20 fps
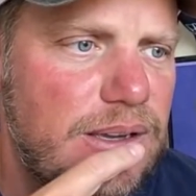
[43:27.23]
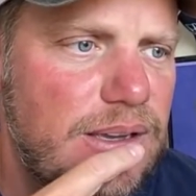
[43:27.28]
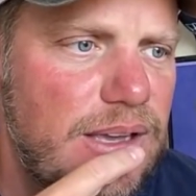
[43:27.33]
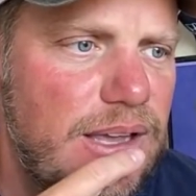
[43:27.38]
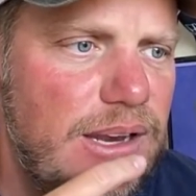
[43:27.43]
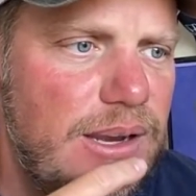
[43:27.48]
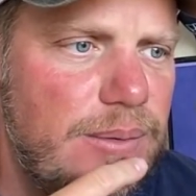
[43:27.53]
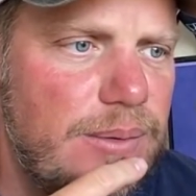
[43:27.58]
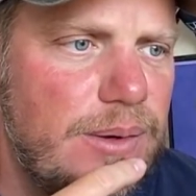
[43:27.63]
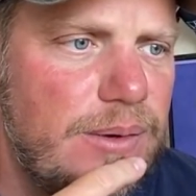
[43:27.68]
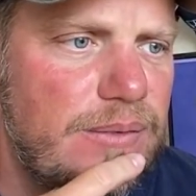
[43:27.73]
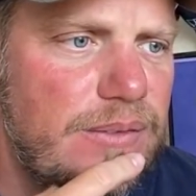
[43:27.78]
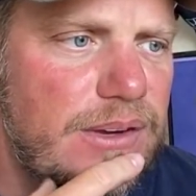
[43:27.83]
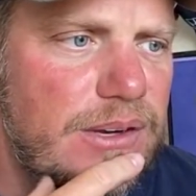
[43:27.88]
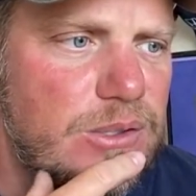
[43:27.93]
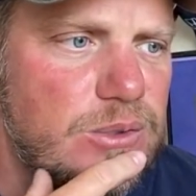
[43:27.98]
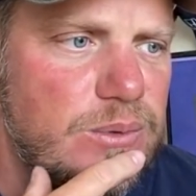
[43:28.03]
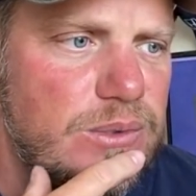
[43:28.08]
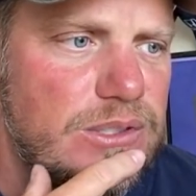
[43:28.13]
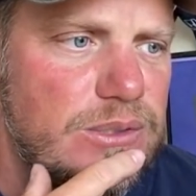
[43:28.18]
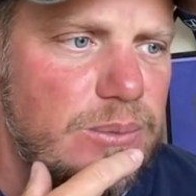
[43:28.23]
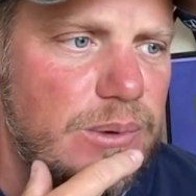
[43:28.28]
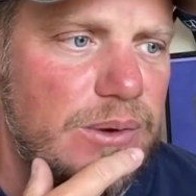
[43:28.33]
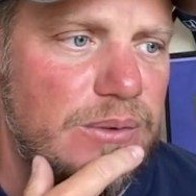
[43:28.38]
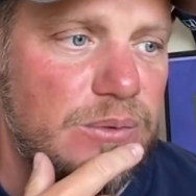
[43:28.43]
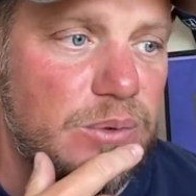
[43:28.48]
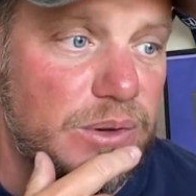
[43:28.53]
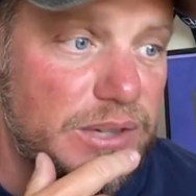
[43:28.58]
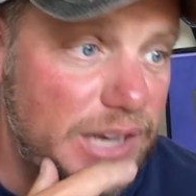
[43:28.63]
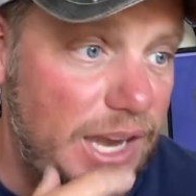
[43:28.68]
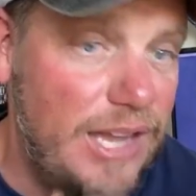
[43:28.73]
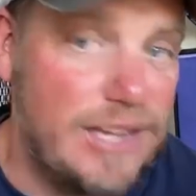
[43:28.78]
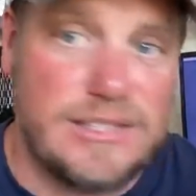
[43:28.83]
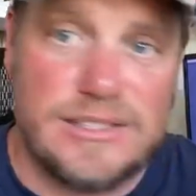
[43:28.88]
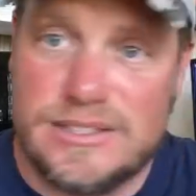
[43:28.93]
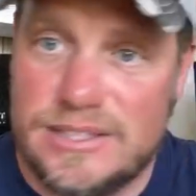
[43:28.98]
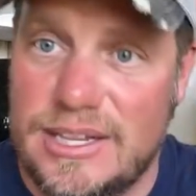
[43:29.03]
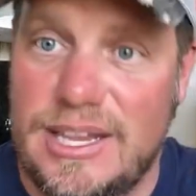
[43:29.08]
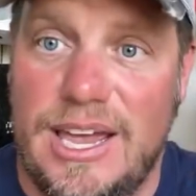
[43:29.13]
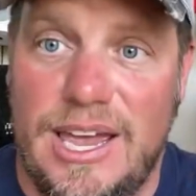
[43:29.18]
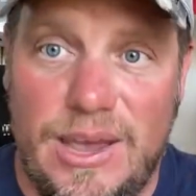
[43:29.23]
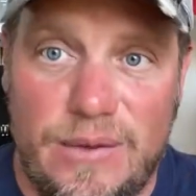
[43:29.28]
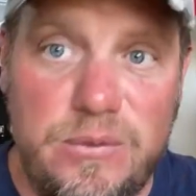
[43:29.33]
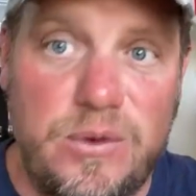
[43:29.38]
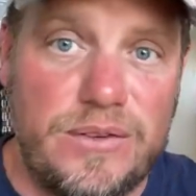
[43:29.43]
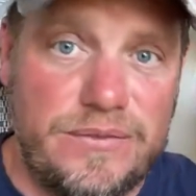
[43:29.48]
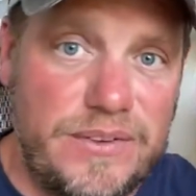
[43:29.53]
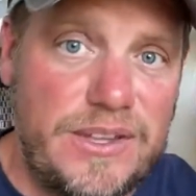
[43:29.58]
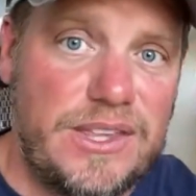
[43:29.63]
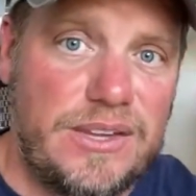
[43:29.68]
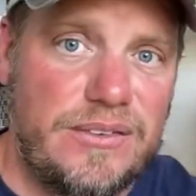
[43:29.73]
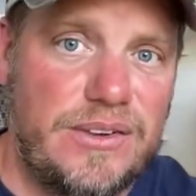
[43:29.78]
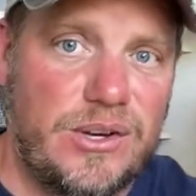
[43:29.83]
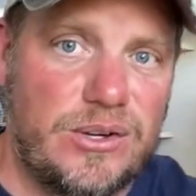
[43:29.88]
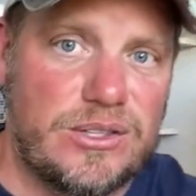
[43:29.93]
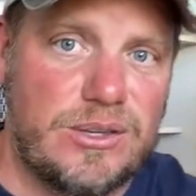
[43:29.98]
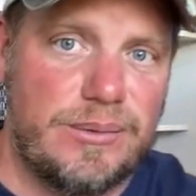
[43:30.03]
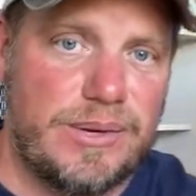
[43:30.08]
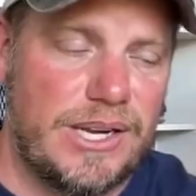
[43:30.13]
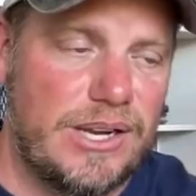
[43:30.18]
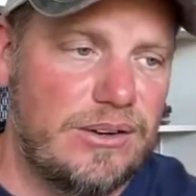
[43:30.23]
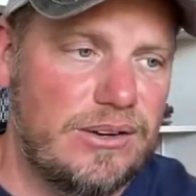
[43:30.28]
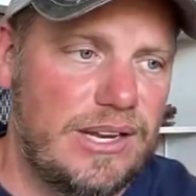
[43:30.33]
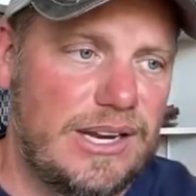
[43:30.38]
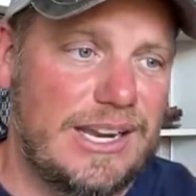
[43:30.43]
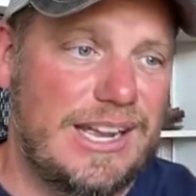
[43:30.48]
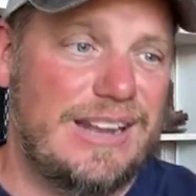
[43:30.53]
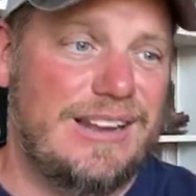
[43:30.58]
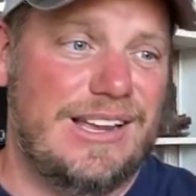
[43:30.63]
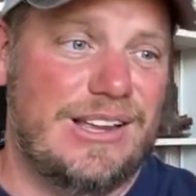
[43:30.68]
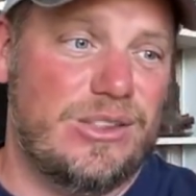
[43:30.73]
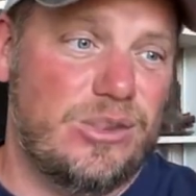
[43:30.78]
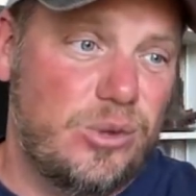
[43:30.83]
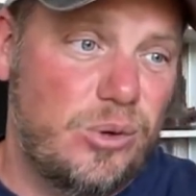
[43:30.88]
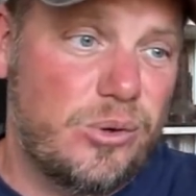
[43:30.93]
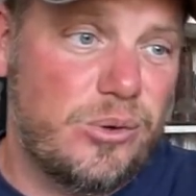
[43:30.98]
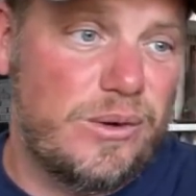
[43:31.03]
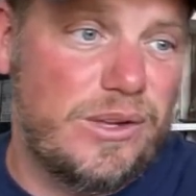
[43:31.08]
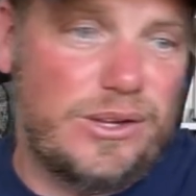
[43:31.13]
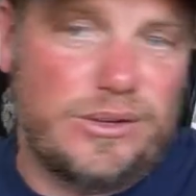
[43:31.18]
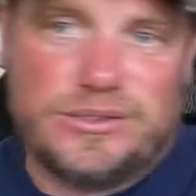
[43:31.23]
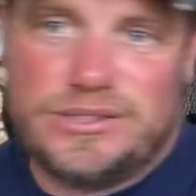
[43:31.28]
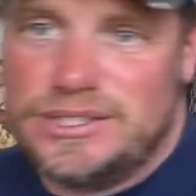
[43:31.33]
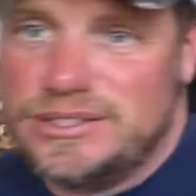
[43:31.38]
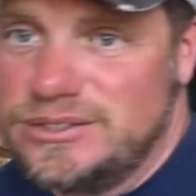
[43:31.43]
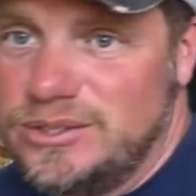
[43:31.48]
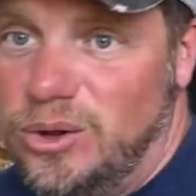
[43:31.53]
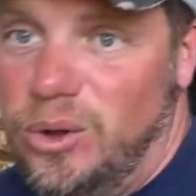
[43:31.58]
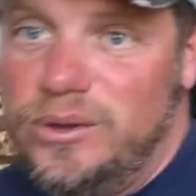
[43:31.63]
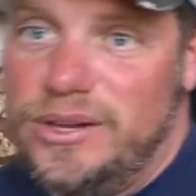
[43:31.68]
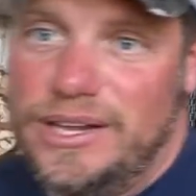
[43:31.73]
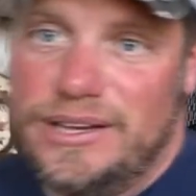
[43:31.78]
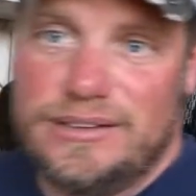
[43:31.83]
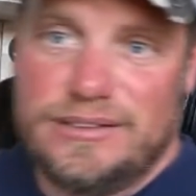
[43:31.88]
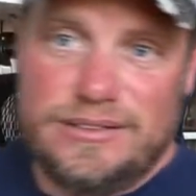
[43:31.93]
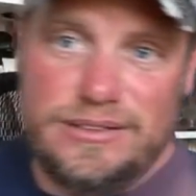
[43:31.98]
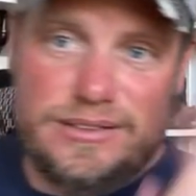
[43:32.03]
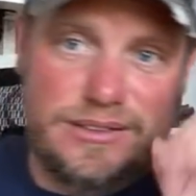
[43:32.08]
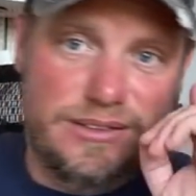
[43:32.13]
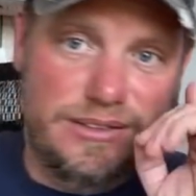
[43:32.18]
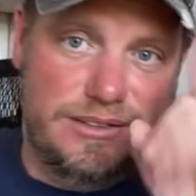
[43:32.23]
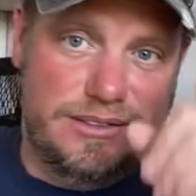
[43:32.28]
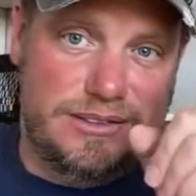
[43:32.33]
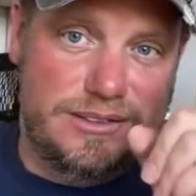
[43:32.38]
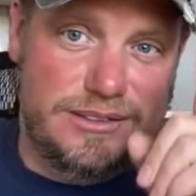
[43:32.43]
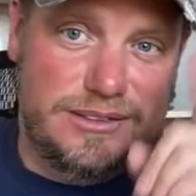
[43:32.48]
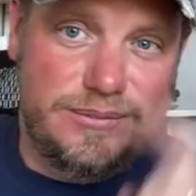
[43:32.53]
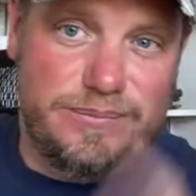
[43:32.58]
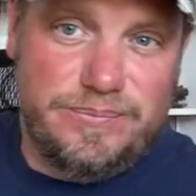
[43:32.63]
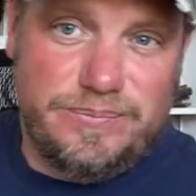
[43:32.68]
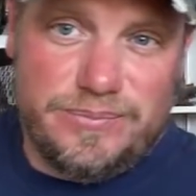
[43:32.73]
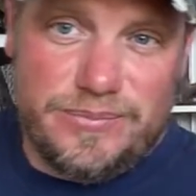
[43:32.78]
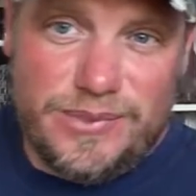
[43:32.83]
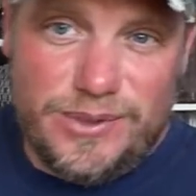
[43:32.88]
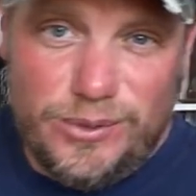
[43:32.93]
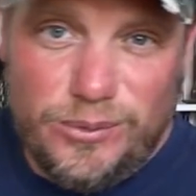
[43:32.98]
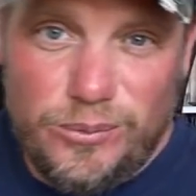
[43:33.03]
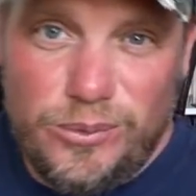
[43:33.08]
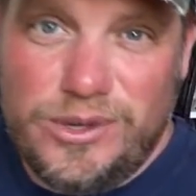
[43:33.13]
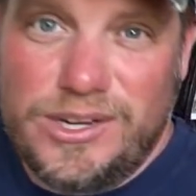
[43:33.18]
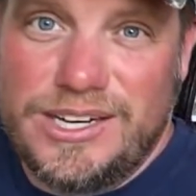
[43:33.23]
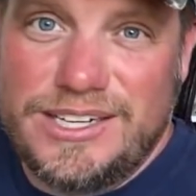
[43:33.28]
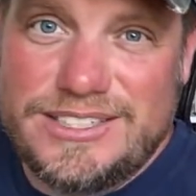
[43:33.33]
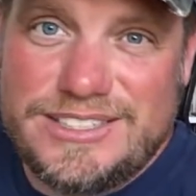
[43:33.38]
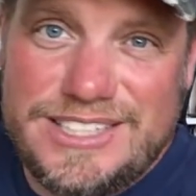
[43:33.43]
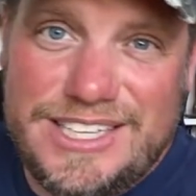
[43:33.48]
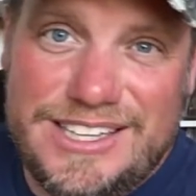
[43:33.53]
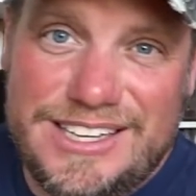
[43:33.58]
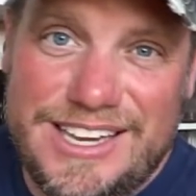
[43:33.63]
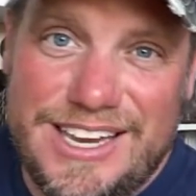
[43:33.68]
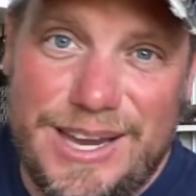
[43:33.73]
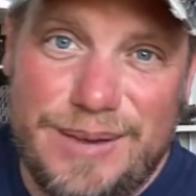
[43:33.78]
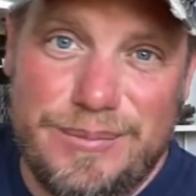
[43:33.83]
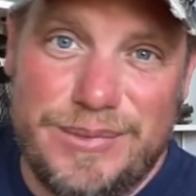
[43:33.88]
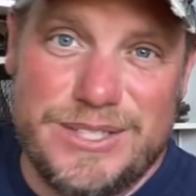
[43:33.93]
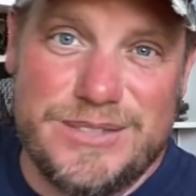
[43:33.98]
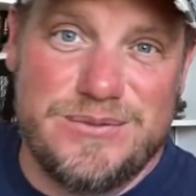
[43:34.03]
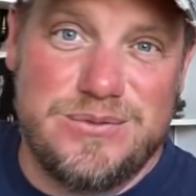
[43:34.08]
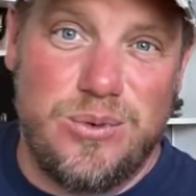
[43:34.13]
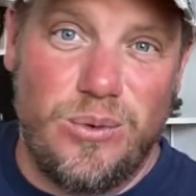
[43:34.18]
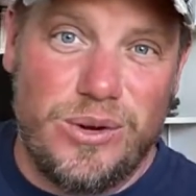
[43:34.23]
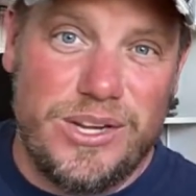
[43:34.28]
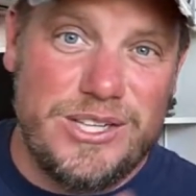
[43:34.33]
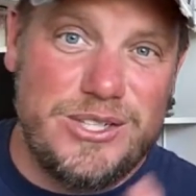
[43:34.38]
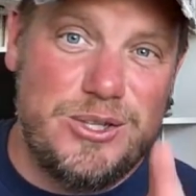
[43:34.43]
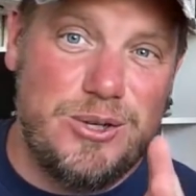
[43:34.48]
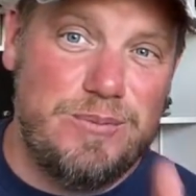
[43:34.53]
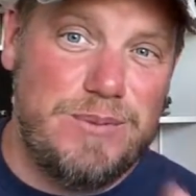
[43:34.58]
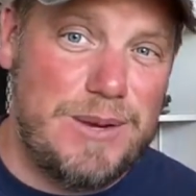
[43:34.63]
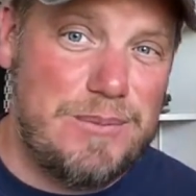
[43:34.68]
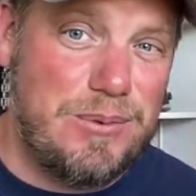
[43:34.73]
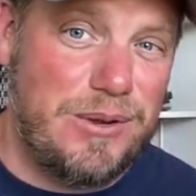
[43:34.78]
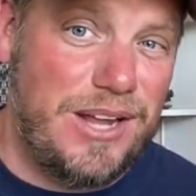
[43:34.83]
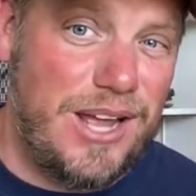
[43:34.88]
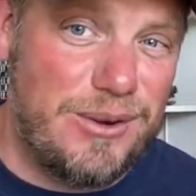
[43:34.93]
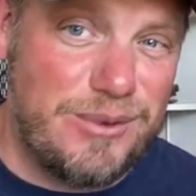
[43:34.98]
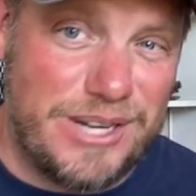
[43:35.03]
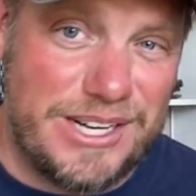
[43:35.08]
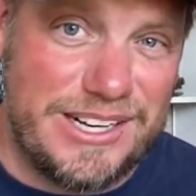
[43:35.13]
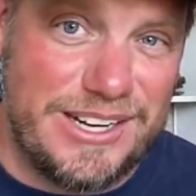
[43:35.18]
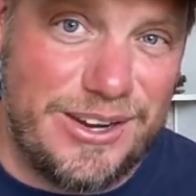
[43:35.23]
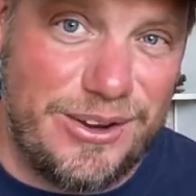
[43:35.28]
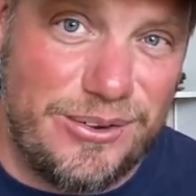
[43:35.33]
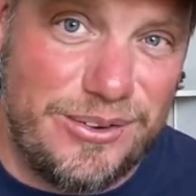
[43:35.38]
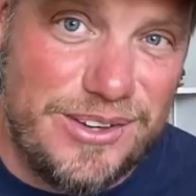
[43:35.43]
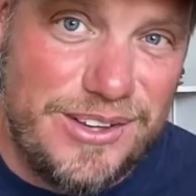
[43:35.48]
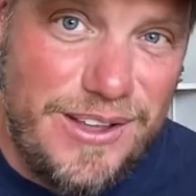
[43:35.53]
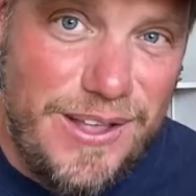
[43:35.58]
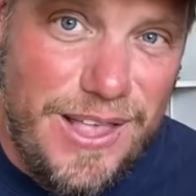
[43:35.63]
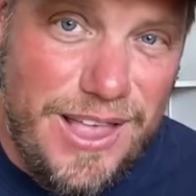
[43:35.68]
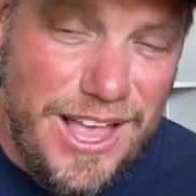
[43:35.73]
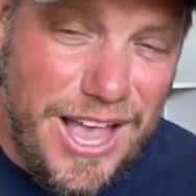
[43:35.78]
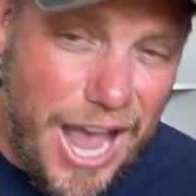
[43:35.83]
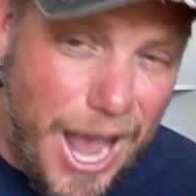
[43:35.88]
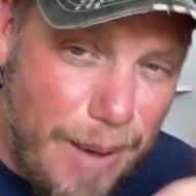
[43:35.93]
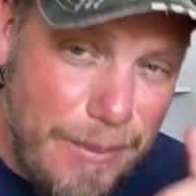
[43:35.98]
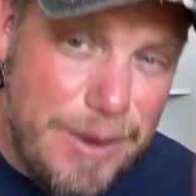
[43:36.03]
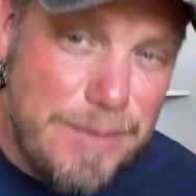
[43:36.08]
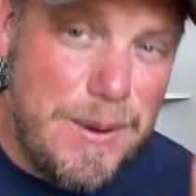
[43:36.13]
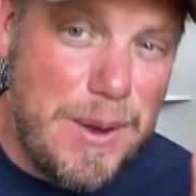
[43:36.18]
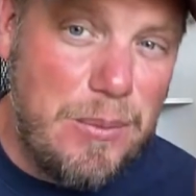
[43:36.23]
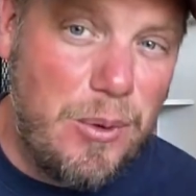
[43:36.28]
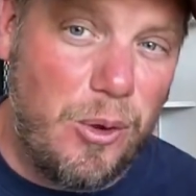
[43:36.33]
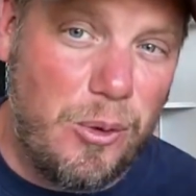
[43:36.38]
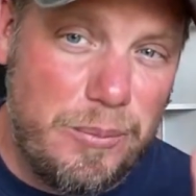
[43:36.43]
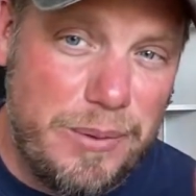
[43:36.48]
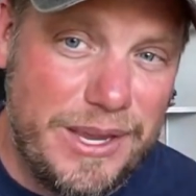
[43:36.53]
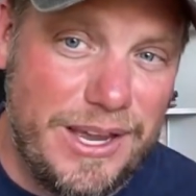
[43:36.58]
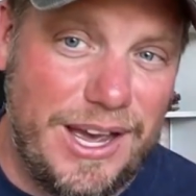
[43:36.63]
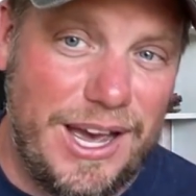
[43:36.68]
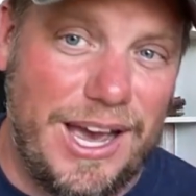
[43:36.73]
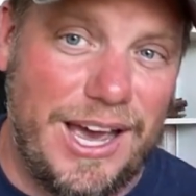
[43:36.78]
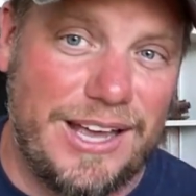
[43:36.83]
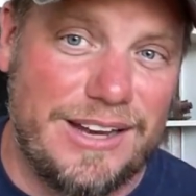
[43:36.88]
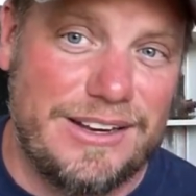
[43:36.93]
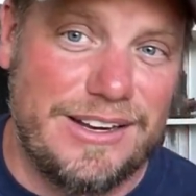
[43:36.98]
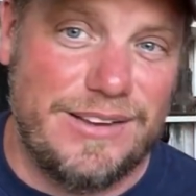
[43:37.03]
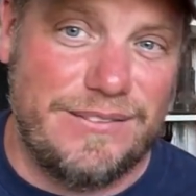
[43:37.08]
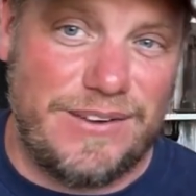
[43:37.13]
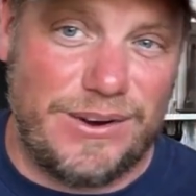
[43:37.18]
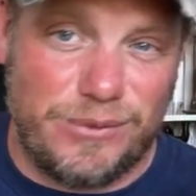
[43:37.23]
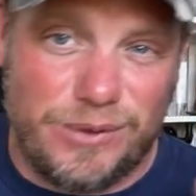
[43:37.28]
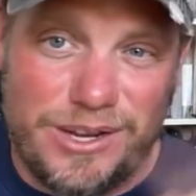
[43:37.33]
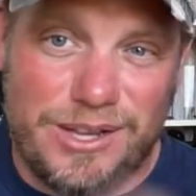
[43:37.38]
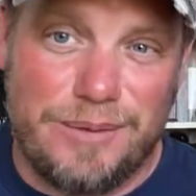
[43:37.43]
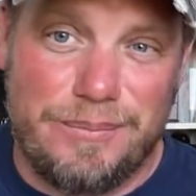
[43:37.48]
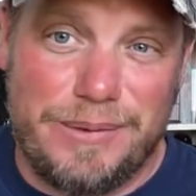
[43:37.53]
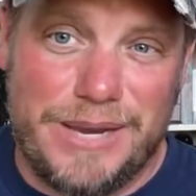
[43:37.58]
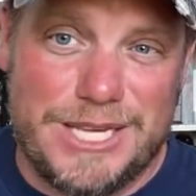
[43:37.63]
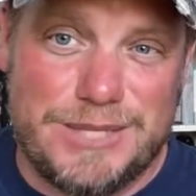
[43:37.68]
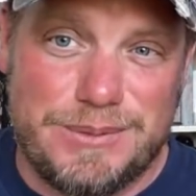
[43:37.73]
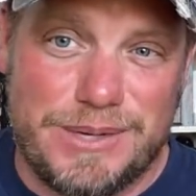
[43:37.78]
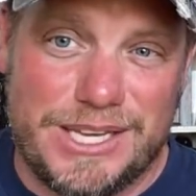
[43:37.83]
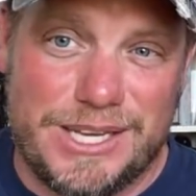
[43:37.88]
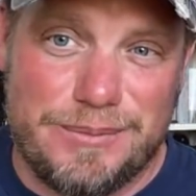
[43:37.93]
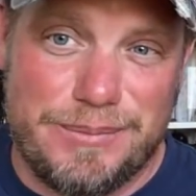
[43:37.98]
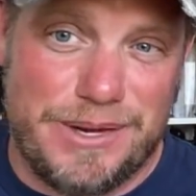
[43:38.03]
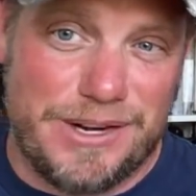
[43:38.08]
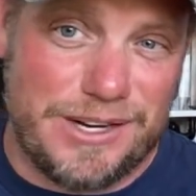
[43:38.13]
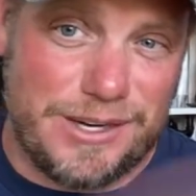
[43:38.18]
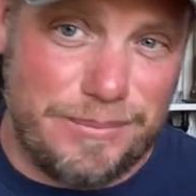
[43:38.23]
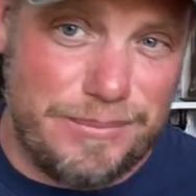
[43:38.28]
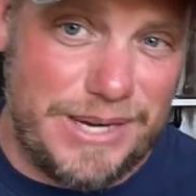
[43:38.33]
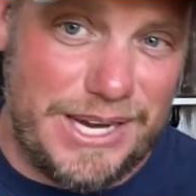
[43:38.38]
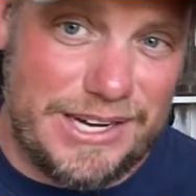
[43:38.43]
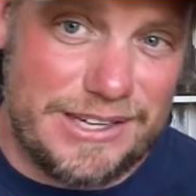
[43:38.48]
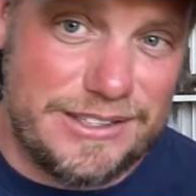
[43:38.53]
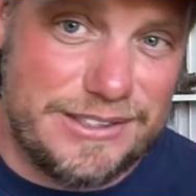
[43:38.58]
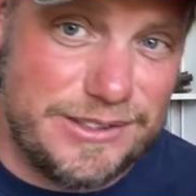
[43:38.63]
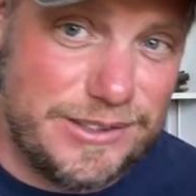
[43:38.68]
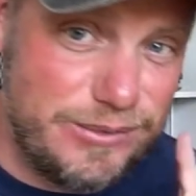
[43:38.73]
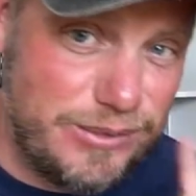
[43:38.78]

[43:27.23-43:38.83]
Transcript: Any upcoming videos we should be waiting for? Yes, F one fifty video is coming out. And I got like two or three of those things. Hold up. We're going to see the game. It's forty-two people on right now. How many people will be on if I run to the basement, get a beer, and come back?